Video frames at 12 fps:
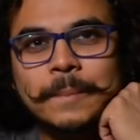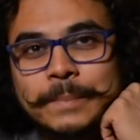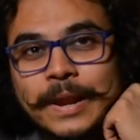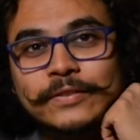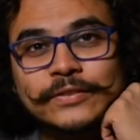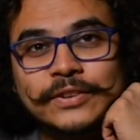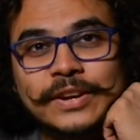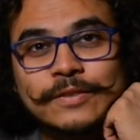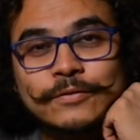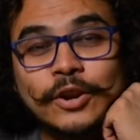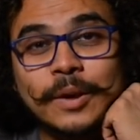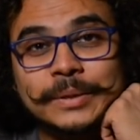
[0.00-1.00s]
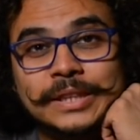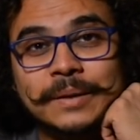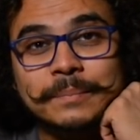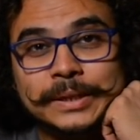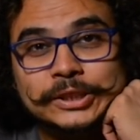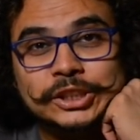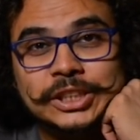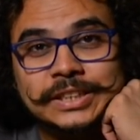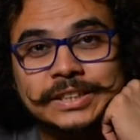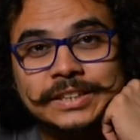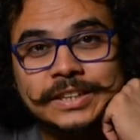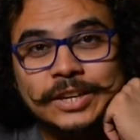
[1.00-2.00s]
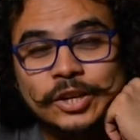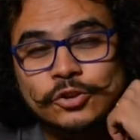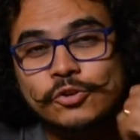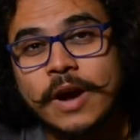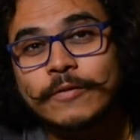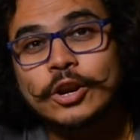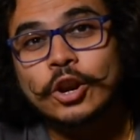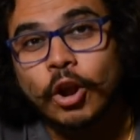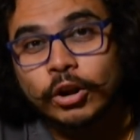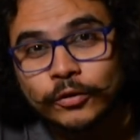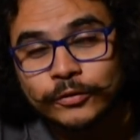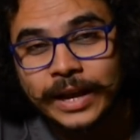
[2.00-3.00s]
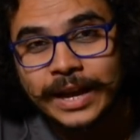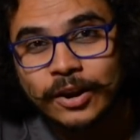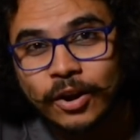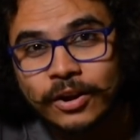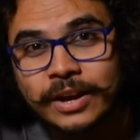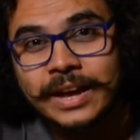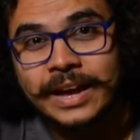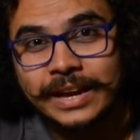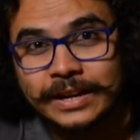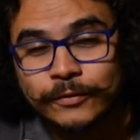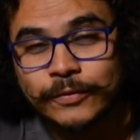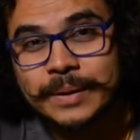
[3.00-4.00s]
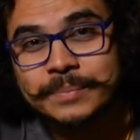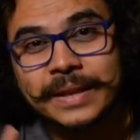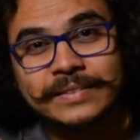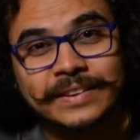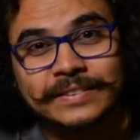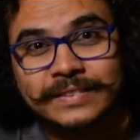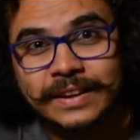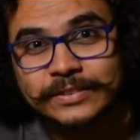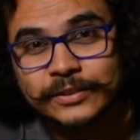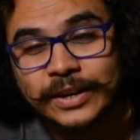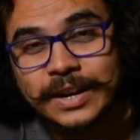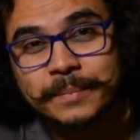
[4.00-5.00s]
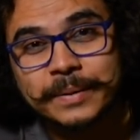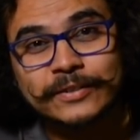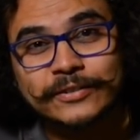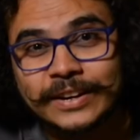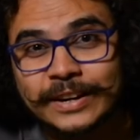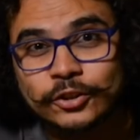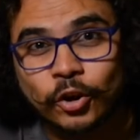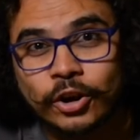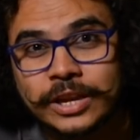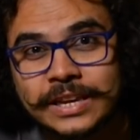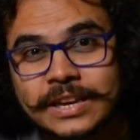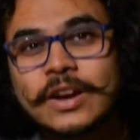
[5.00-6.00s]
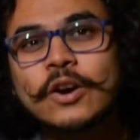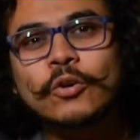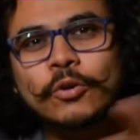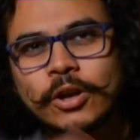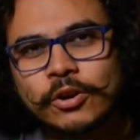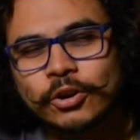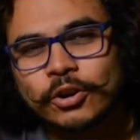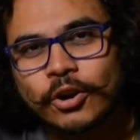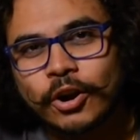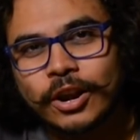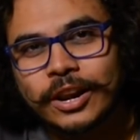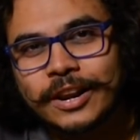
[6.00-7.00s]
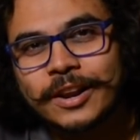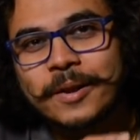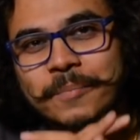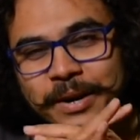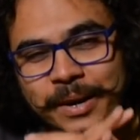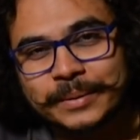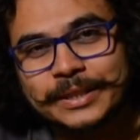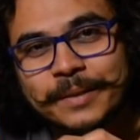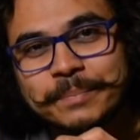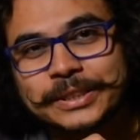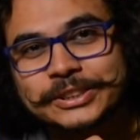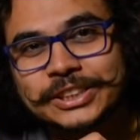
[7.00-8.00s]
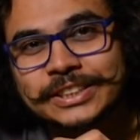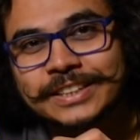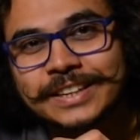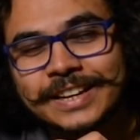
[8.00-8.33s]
Plus three for Amitabh Bachchan. You have a lot of dialogue in a film that's a thriller but still a talkie. Who are you going to call but Amitabh Bachchan?